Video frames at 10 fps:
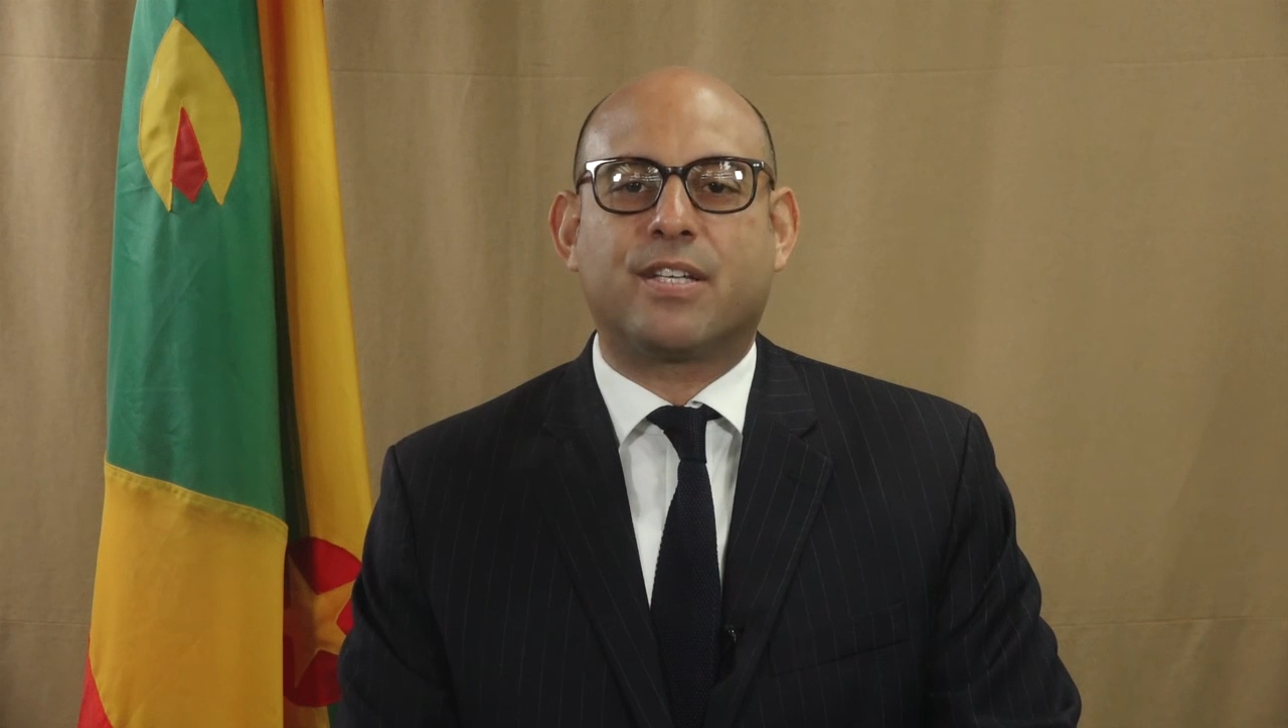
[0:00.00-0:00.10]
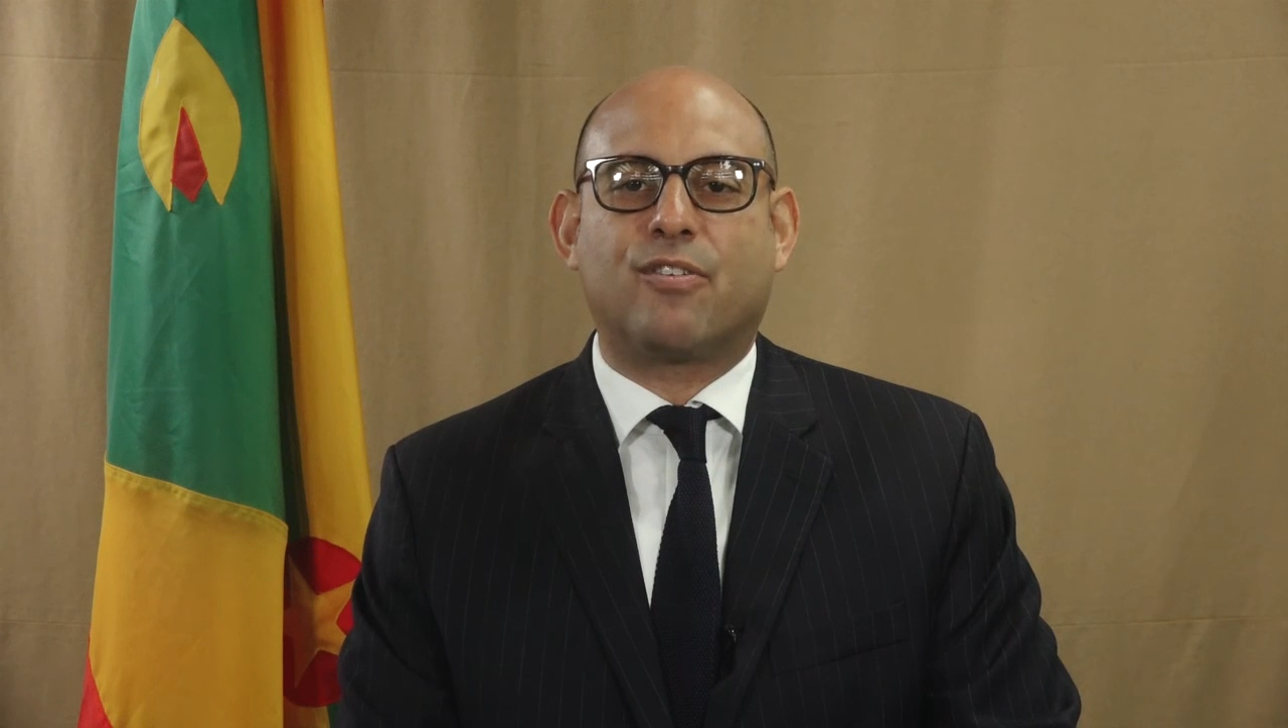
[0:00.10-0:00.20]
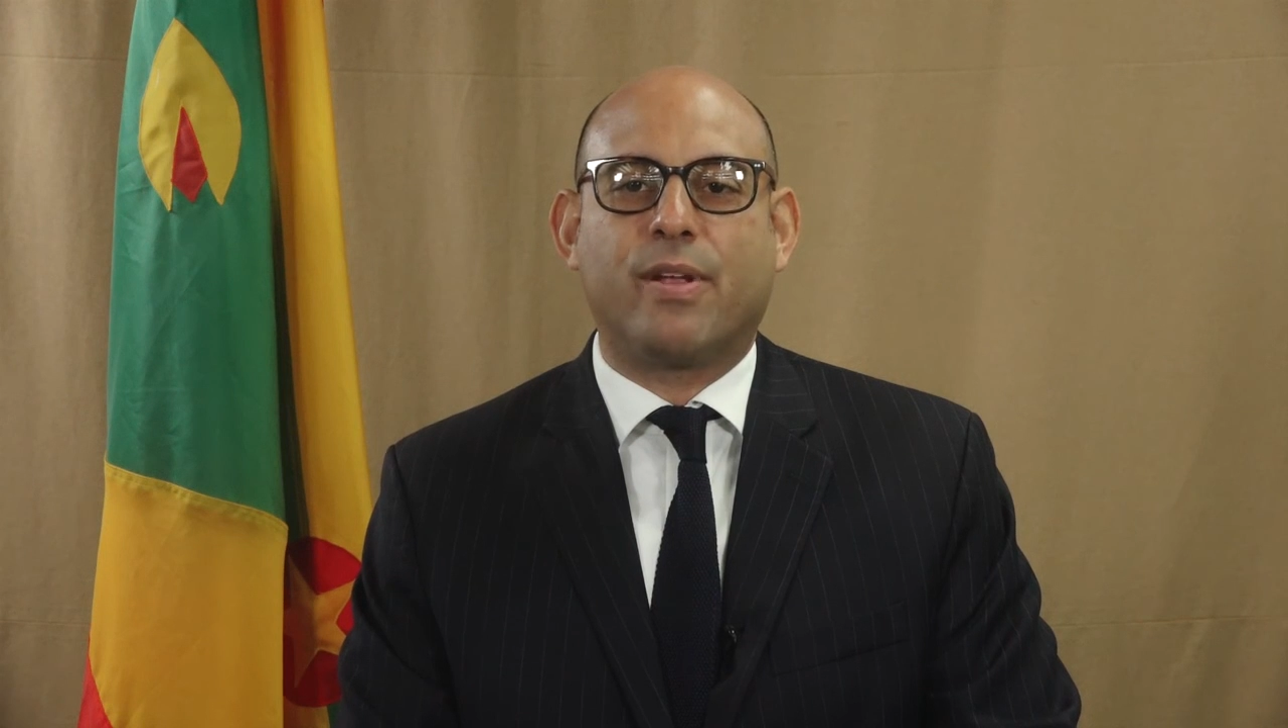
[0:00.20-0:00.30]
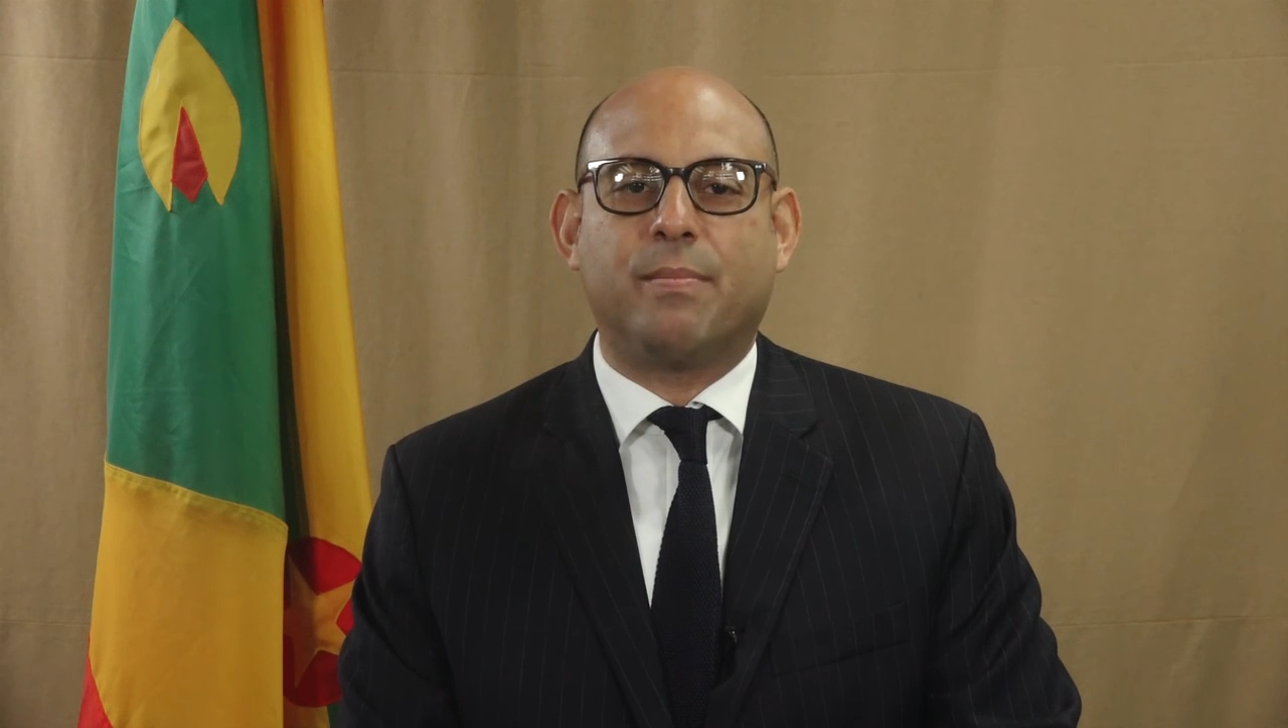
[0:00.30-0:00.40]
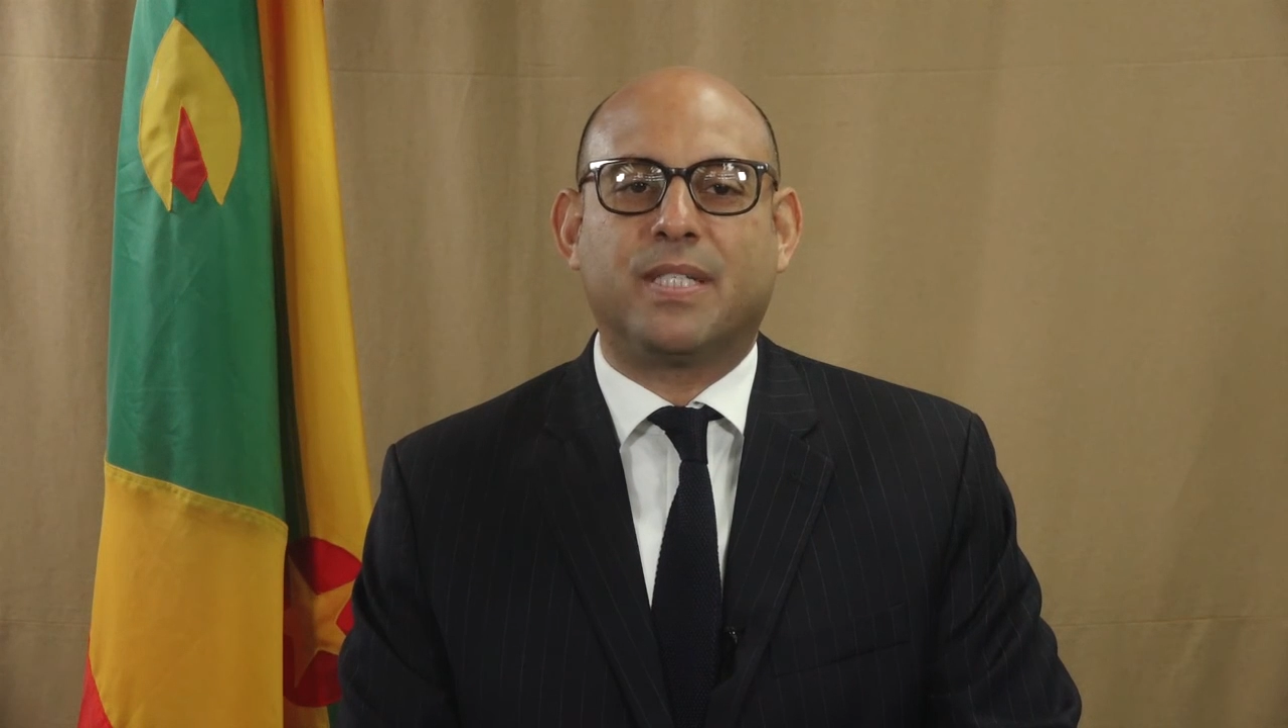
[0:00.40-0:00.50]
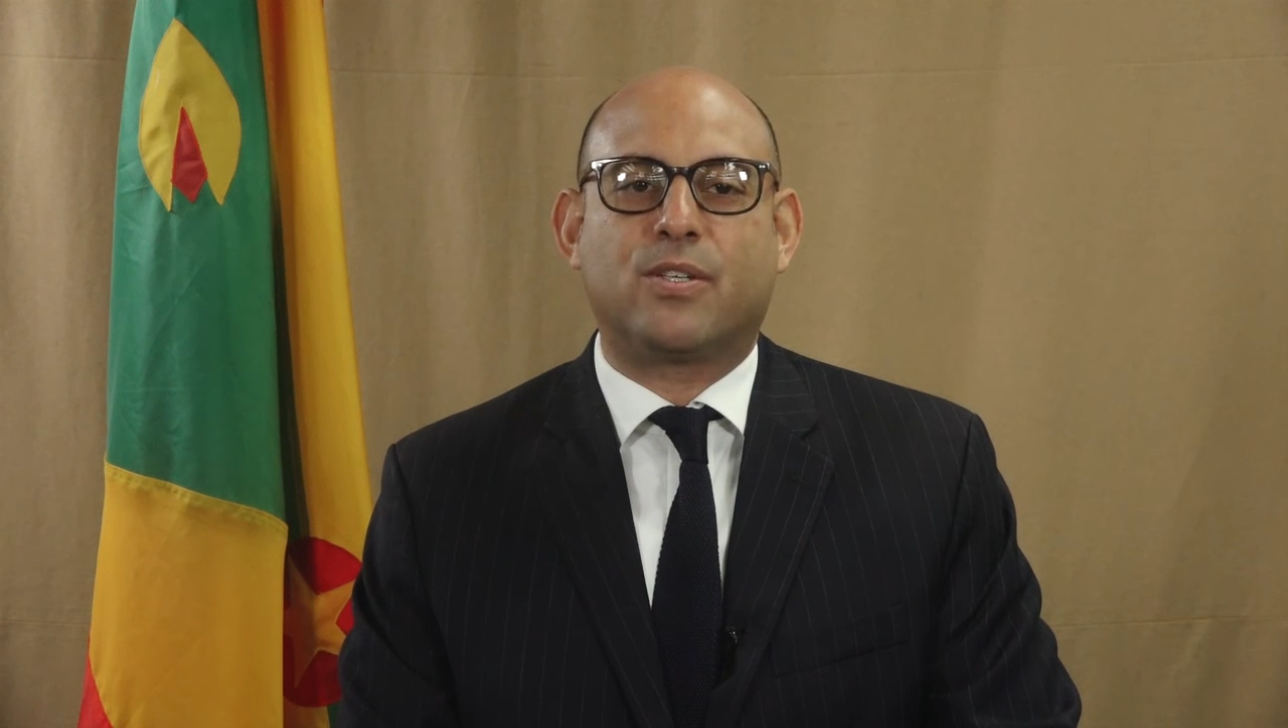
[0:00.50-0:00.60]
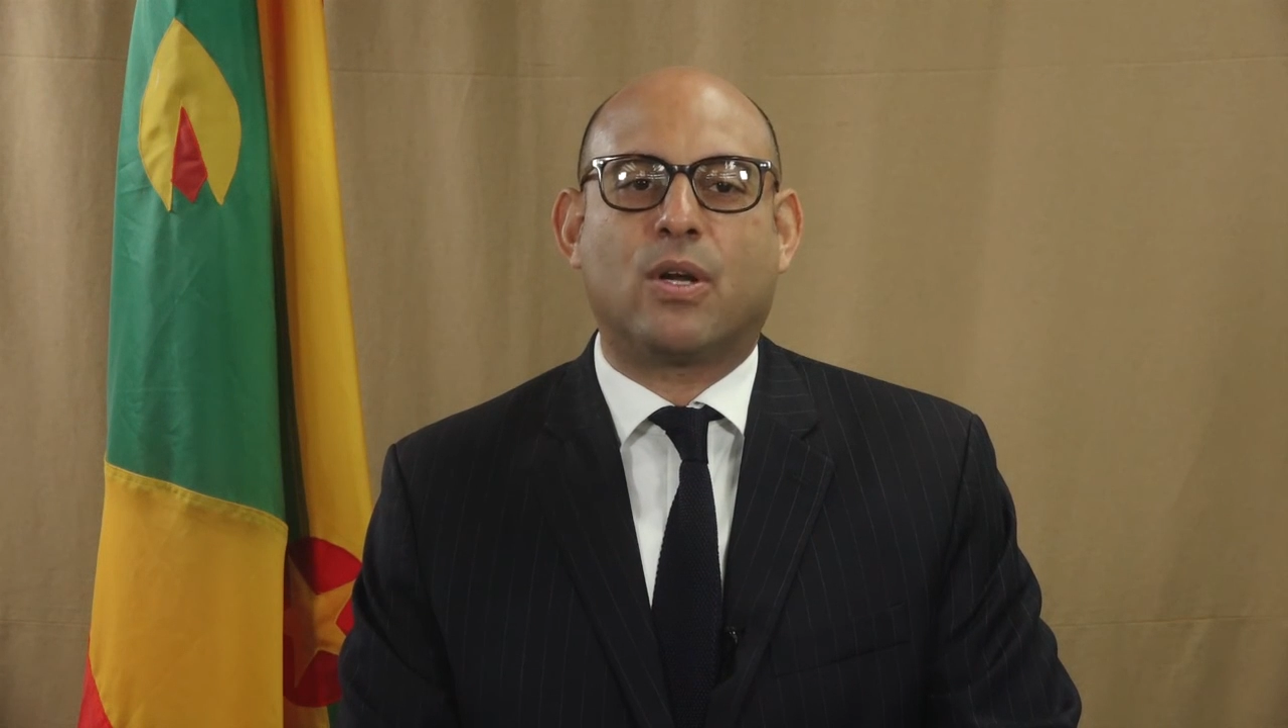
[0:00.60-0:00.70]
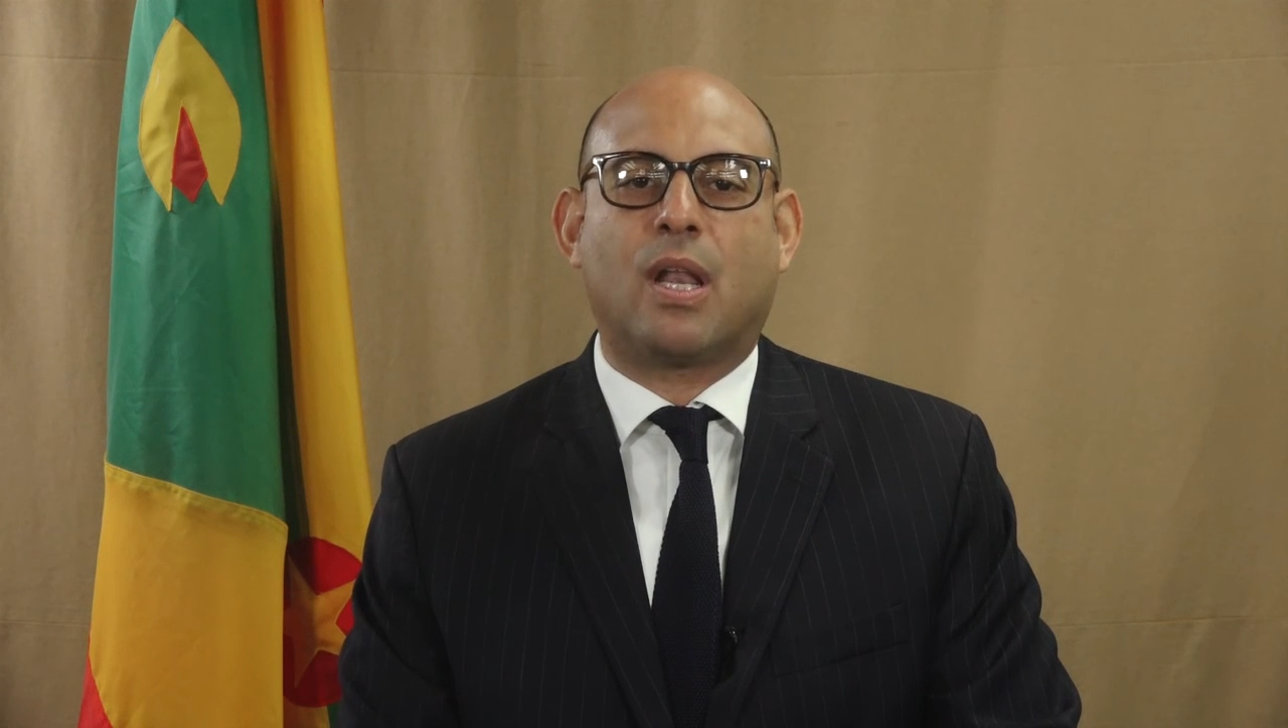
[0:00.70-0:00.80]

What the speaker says: Agreement on